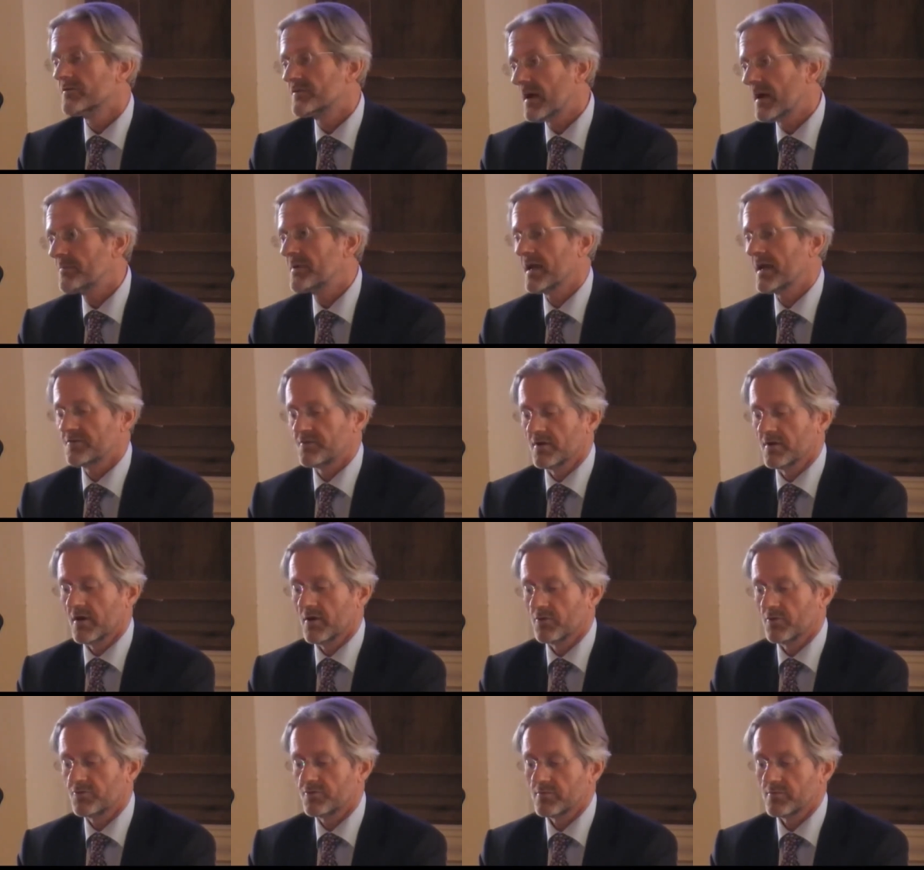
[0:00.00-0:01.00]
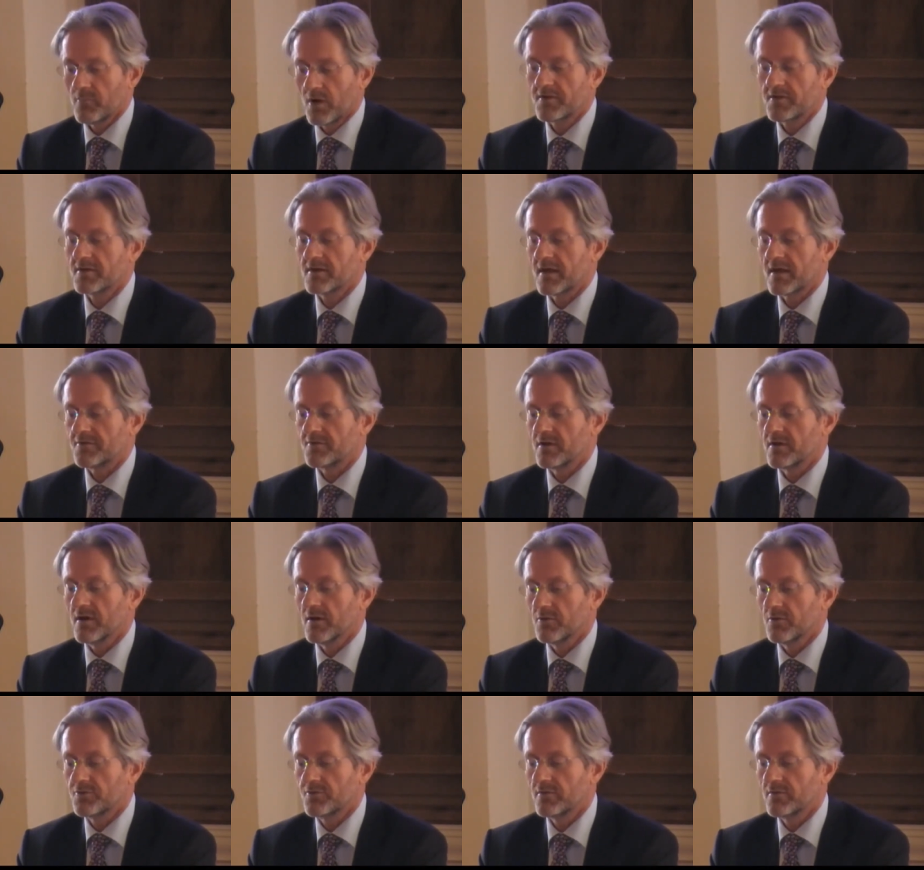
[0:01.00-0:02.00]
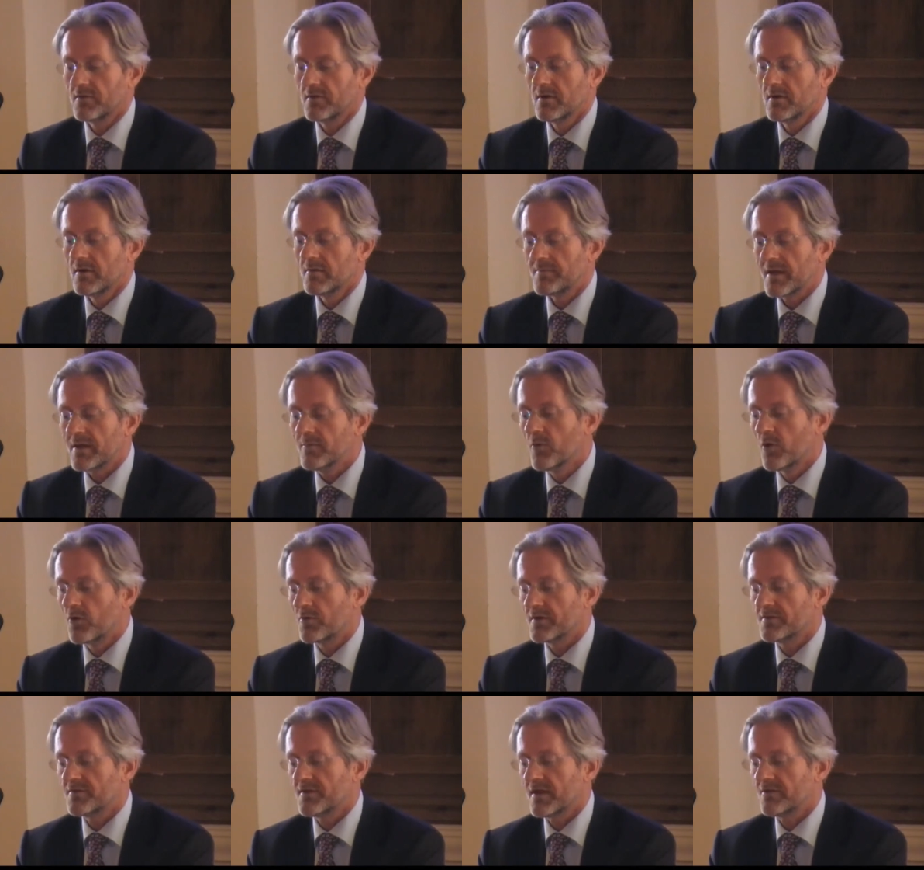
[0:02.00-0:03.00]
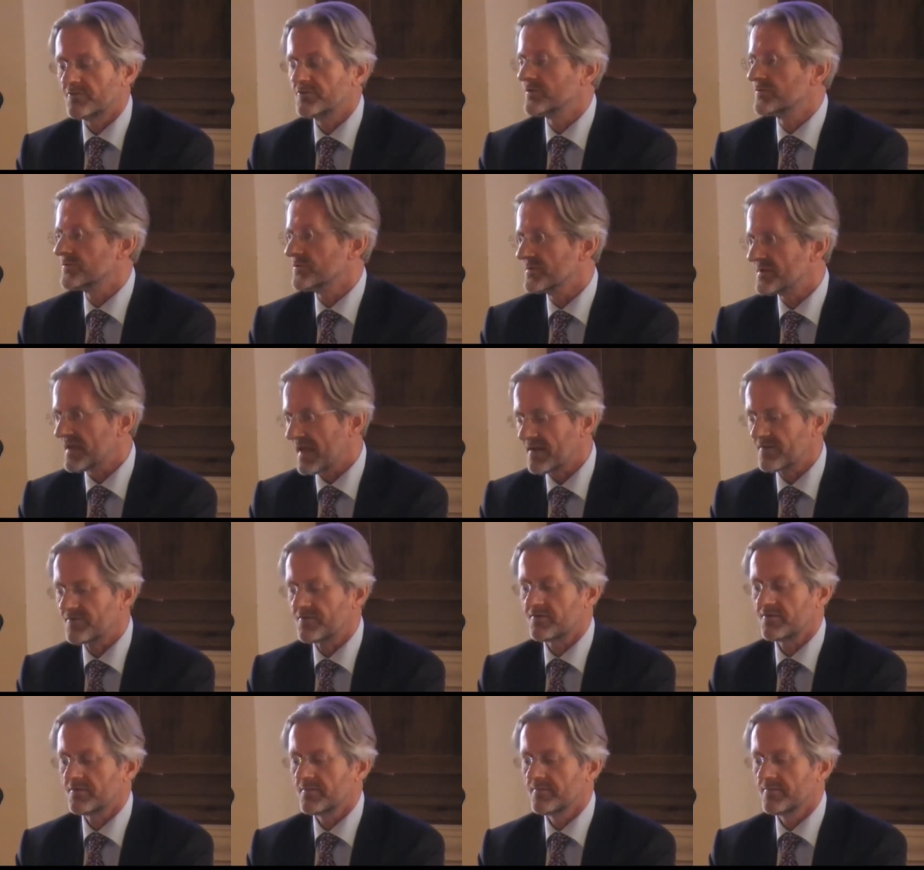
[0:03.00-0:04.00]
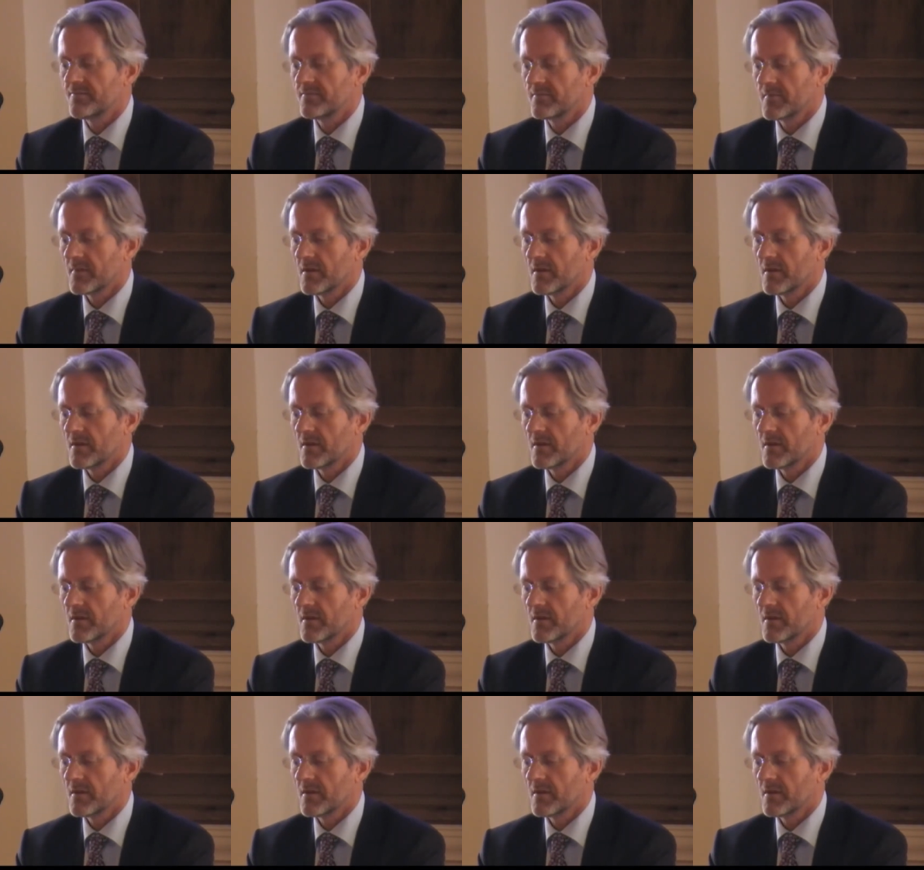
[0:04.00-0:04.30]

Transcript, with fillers: Some catalogues, modern catalogues, pay more attention to texts.